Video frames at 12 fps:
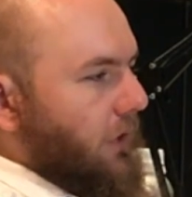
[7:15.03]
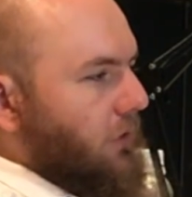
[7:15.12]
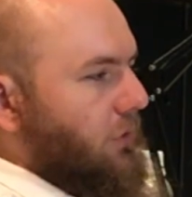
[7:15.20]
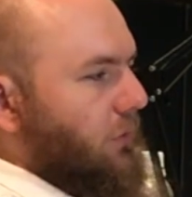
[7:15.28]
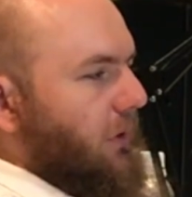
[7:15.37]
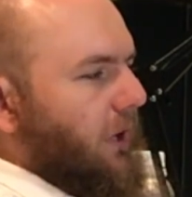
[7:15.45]

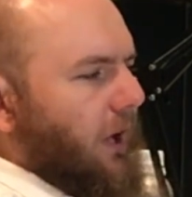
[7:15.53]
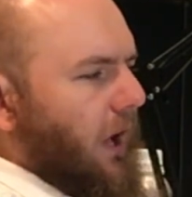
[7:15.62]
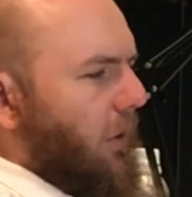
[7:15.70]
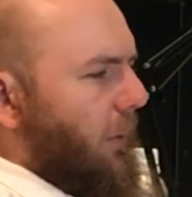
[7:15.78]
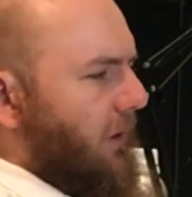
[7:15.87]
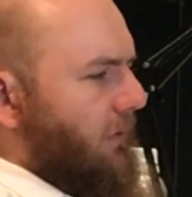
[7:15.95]
To me,
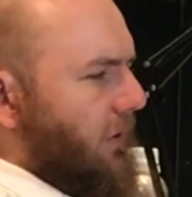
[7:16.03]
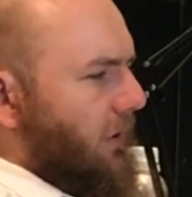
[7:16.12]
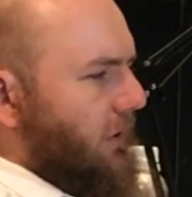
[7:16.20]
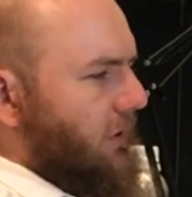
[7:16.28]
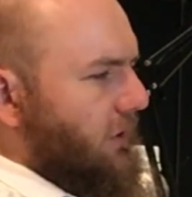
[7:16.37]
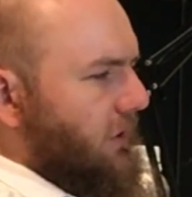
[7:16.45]

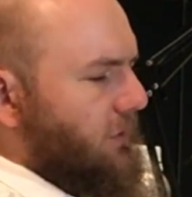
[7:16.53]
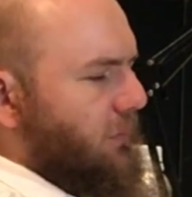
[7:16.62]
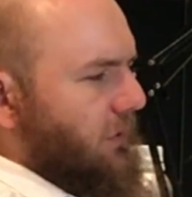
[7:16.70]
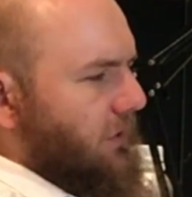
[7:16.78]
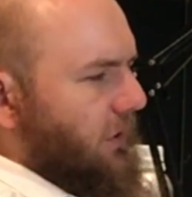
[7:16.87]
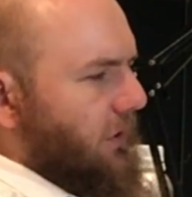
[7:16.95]
however, this
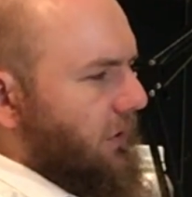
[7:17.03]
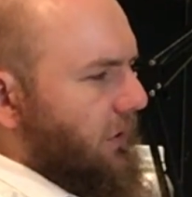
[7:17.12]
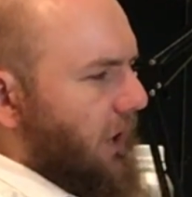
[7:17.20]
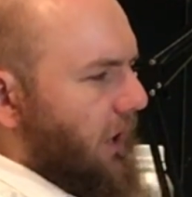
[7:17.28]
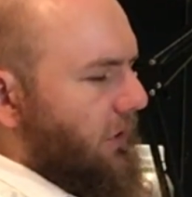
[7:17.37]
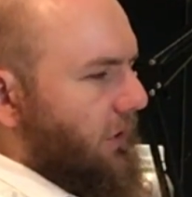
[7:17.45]

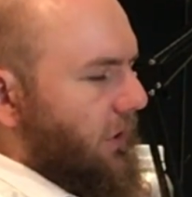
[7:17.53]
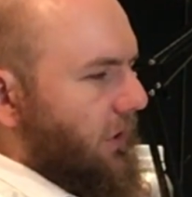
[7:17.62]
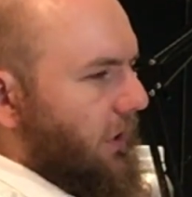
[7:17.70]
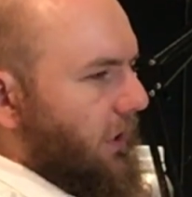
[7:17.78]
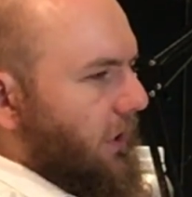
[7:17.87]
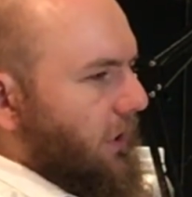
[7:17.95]
particular attar
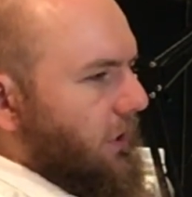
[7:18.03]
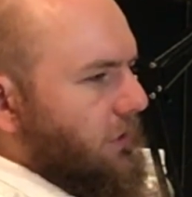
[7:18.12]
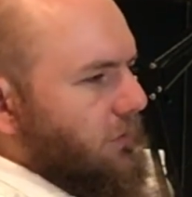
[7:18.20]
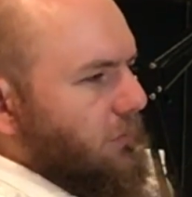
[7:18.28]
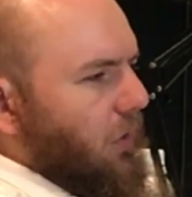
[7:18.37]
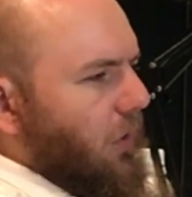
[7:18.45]

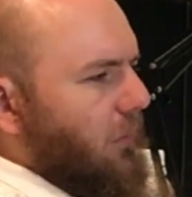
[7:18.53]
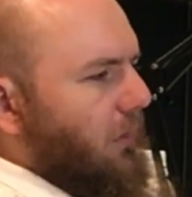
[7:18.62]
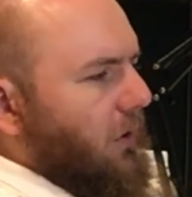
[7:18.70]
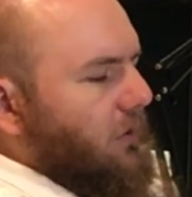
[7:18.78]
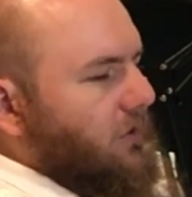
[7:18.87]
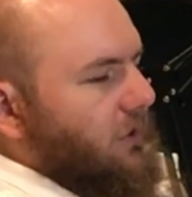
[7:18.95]
is more
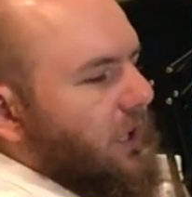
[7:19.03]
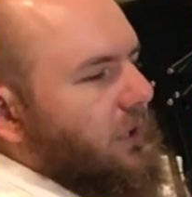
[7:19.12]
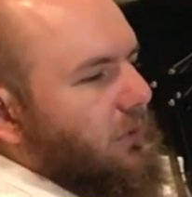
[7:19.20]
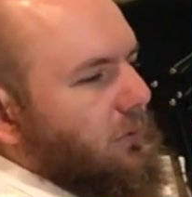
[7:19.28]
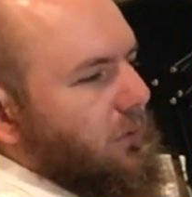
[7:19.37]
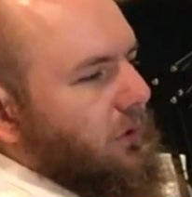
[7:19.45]
about
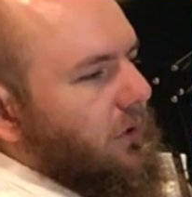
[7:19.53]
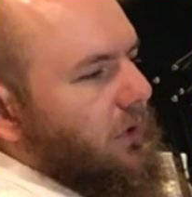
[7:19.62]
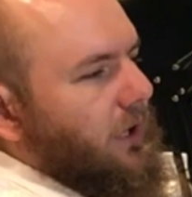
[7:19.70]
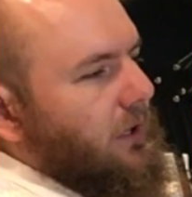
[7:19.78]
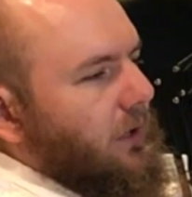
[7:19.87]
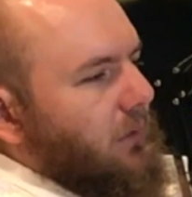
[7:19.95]
sandalwood
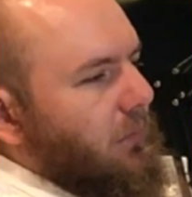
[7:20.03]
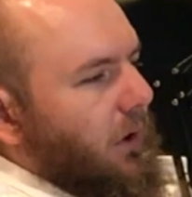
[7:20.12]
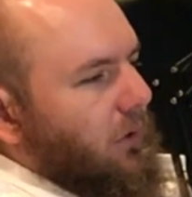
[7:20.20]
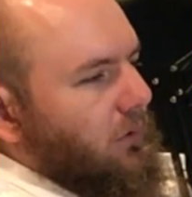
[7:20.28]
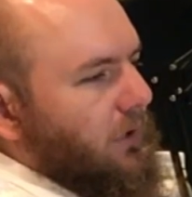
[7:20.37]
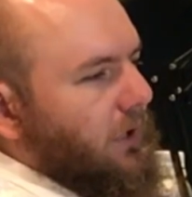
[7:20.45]
than
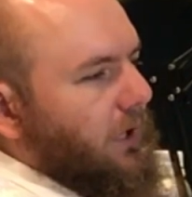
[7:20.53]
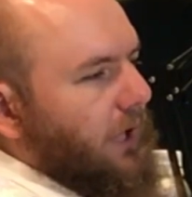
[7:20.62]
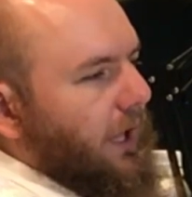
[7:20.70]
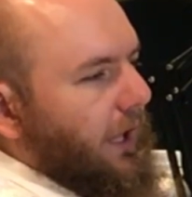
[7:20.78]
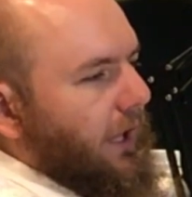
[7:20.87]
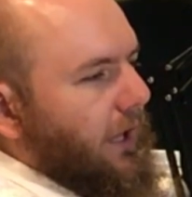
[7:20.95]
about
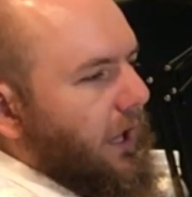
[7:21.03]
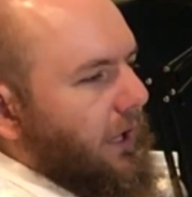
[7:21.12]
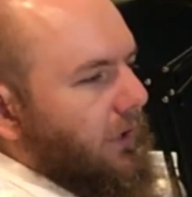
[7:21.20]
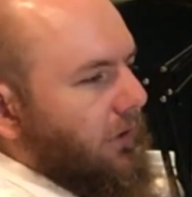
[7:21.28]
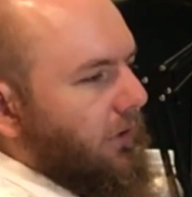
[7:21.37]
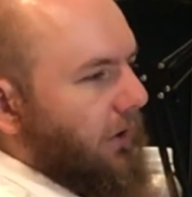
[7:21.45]
clay
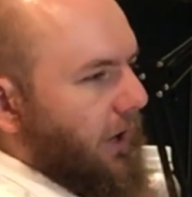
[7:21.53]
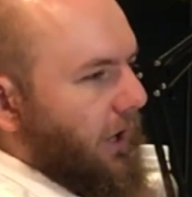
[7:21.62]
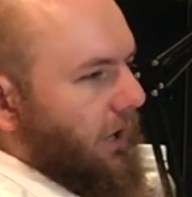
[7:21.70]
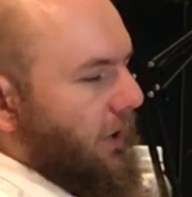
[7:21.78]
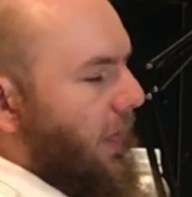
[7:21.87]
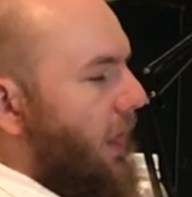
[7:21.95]
and
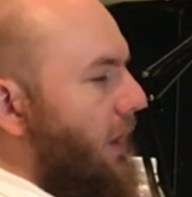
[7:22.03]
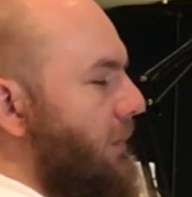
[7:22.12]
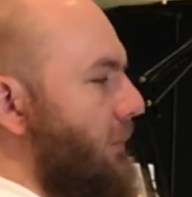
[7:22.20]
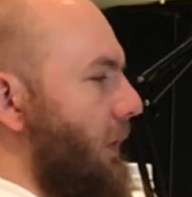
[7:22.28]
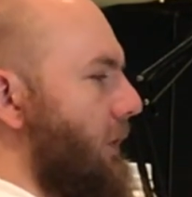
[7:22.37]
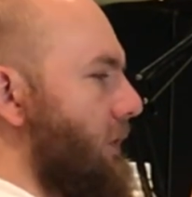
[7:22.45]
rain,
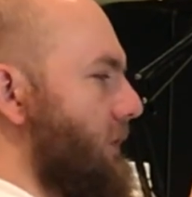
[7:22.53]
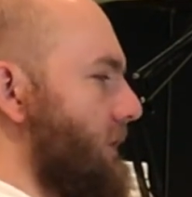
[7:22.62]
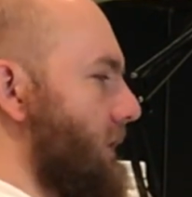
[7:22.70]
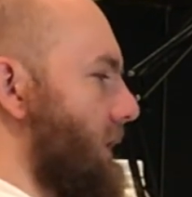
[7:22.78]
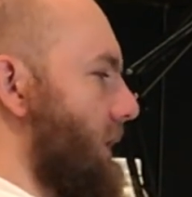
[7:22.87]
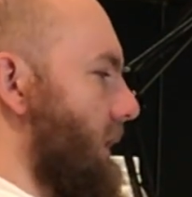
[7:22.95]

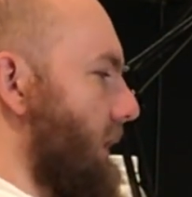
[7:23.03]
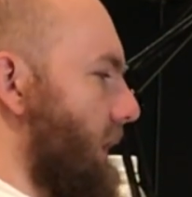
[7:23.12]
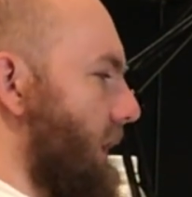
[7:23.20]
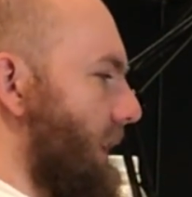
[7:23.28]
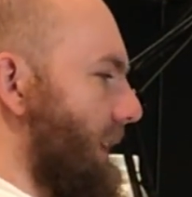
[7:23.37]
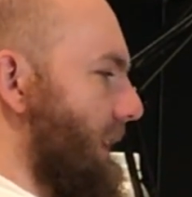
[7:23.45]
because
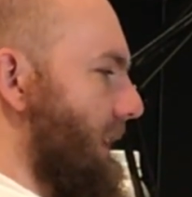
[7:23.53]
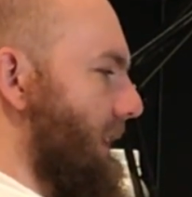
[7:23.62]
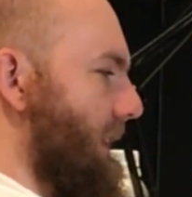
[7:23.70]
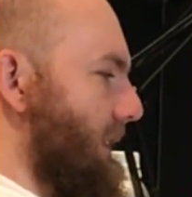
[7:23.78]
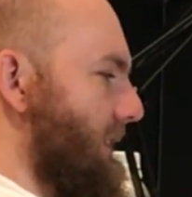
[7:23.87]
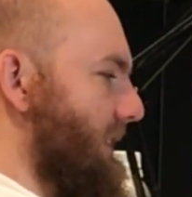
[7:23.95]

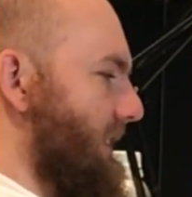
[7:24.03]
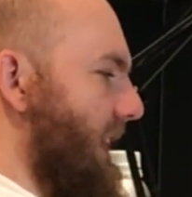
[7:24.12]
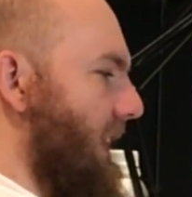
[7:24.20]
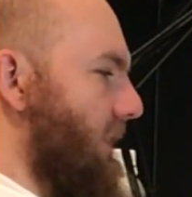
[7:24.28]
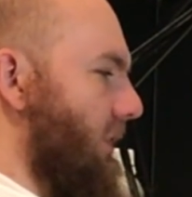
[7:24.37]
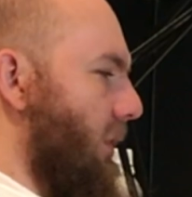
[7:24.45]
the
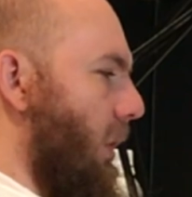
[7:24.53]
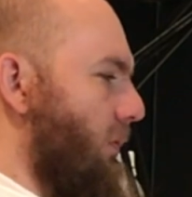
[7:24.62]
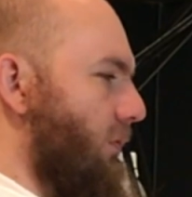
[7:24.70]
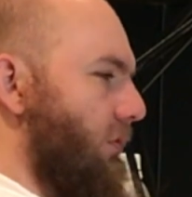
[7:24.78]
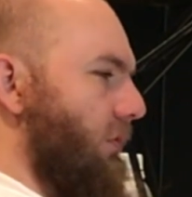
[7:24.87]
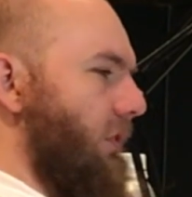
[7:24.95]
scent
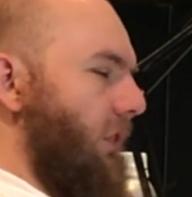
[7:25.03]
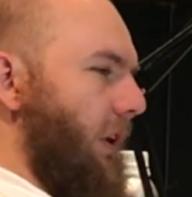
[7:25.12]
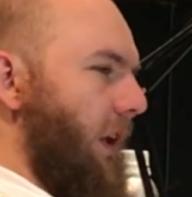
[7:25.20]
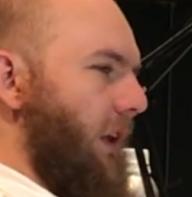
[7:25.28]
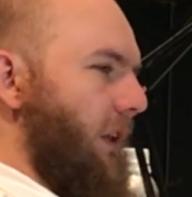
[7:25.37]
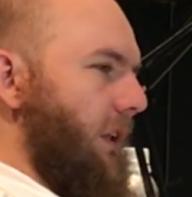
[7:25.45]
of
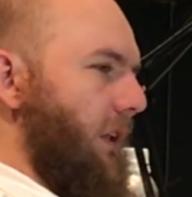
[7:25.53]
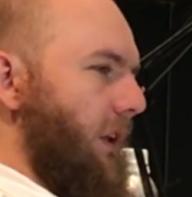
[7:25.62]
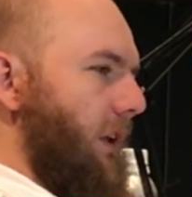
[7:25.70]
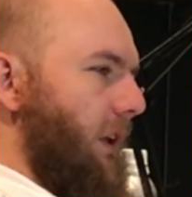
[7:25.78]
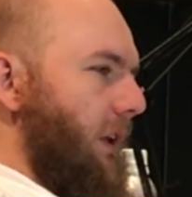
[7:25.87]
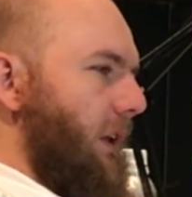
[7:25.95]
rain,
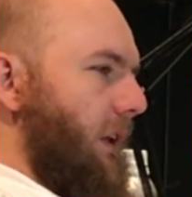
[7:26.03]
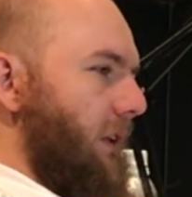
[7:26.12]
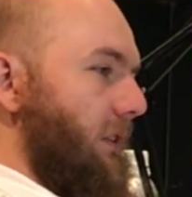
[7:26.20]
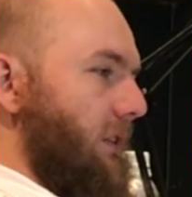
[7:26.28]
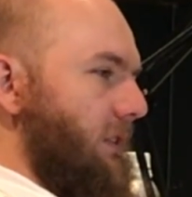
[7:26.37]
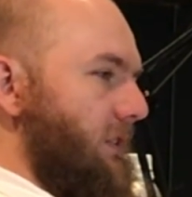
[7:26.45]

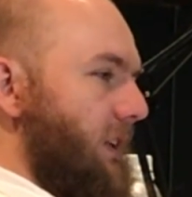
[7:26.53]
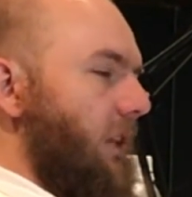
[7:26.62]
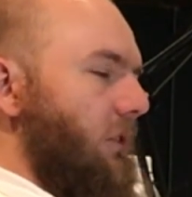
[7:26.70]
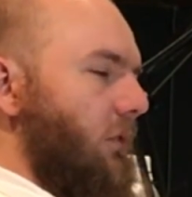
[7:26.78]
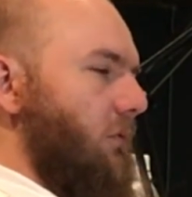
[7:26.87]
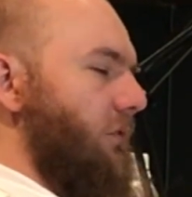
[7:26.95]
the
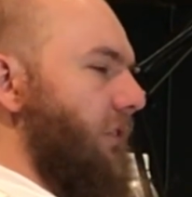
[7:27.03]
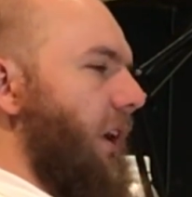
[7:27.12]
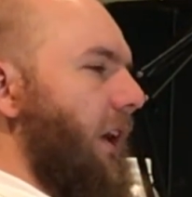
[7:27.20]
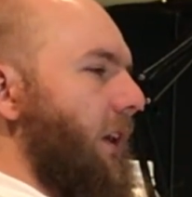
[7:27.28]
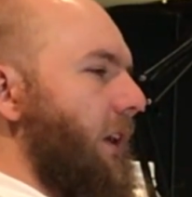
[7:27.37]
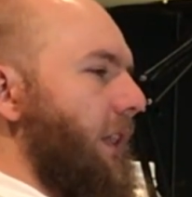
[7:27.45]
scent of
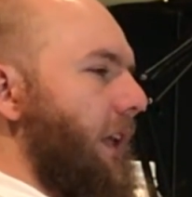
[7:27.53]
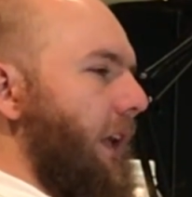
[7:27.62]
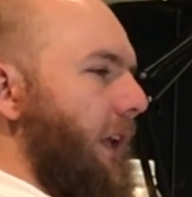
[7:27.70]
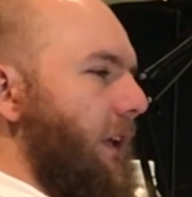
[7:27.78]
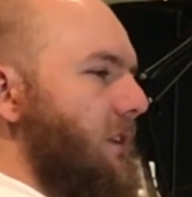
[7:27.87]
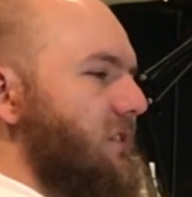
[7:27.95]
dry
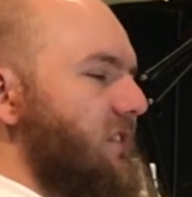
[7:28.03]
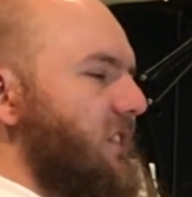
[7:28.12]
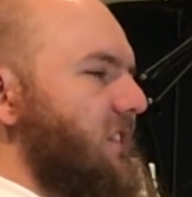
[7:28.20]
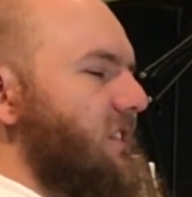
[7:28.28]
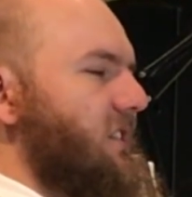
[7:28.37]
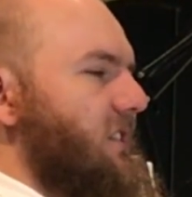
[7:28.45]
clay is
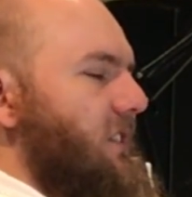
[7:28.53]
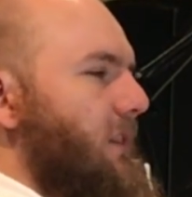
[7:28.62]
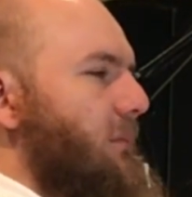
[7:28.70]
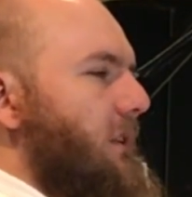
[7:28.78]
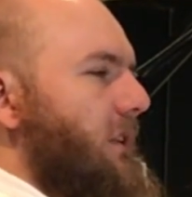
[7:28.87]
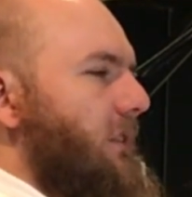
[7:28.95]

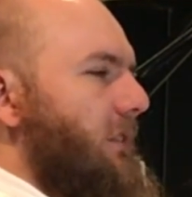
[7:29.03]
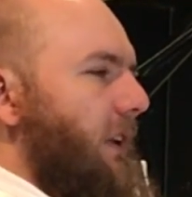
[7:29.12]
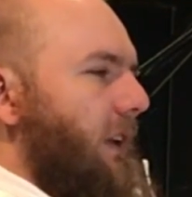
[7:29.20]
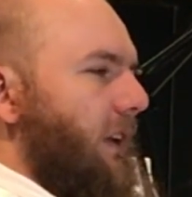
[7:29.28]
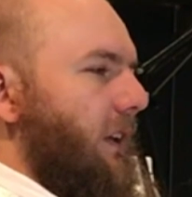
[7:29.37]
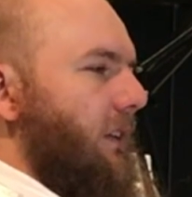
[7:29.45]
extremely
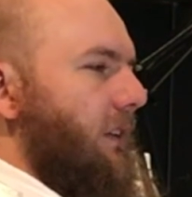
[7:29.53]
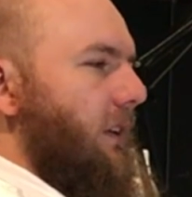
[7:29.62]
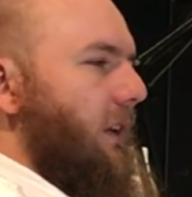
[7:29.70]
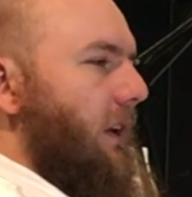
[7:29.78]
delicate.